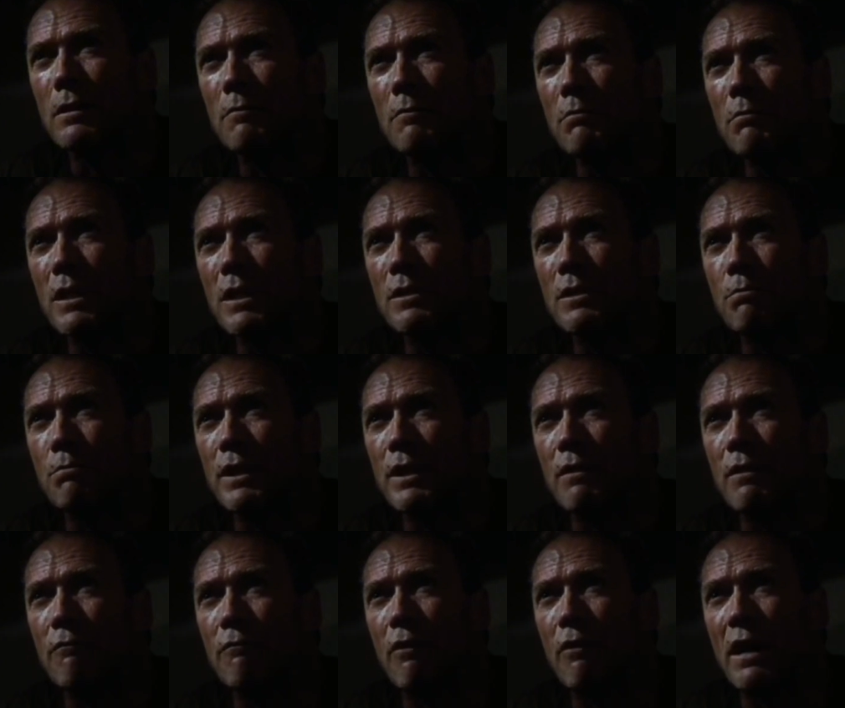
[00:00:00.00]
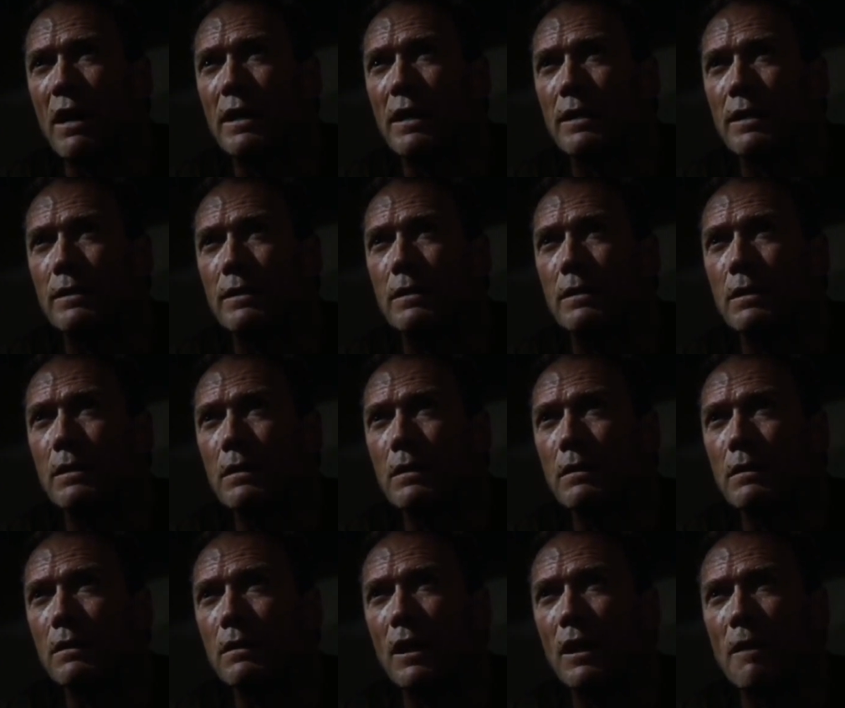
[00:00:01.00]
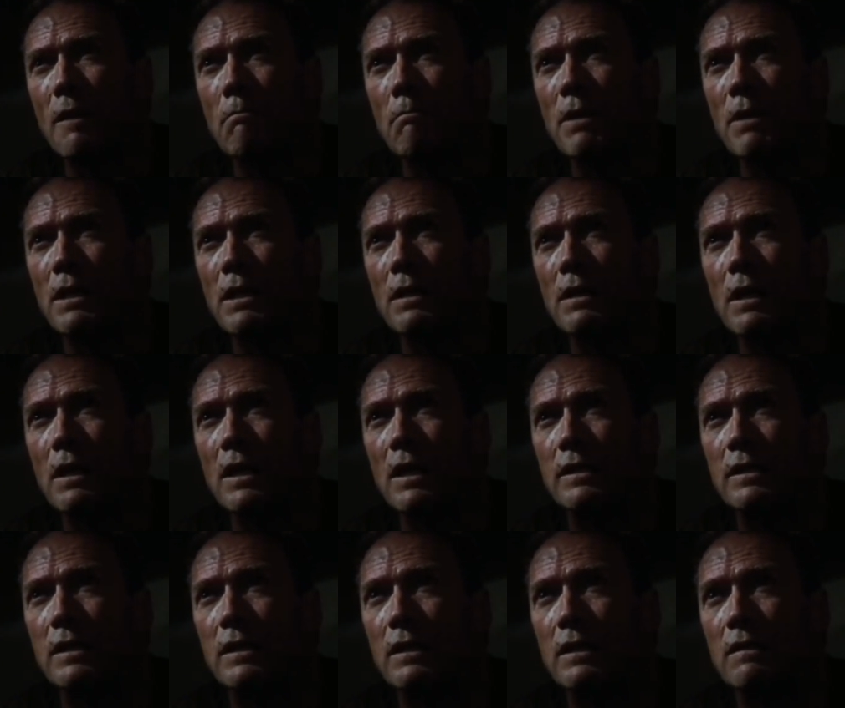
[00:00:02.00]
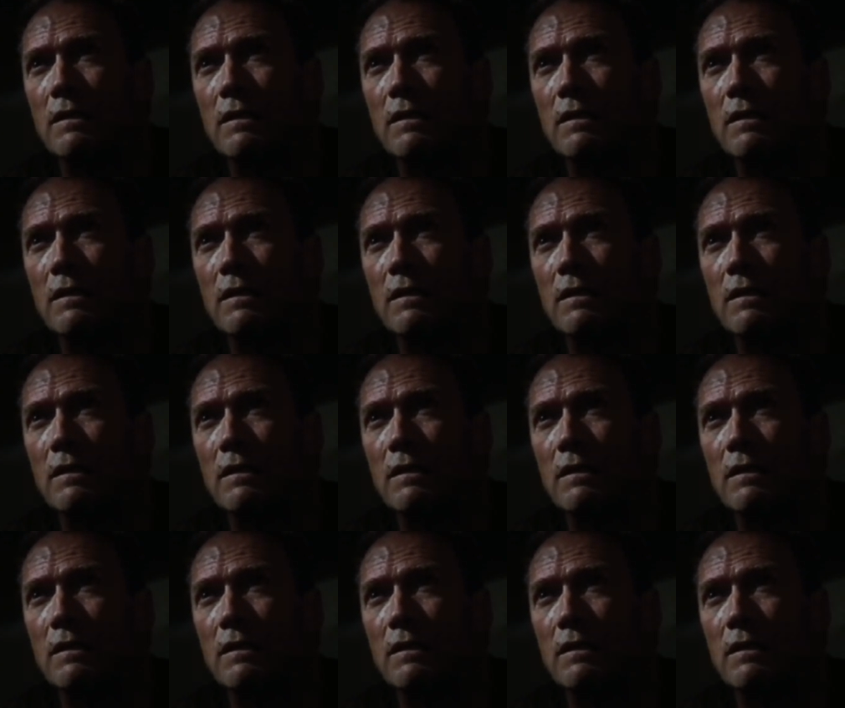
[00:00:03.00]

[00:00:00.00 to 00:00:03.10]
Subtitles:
It means be advised that I mean nasty and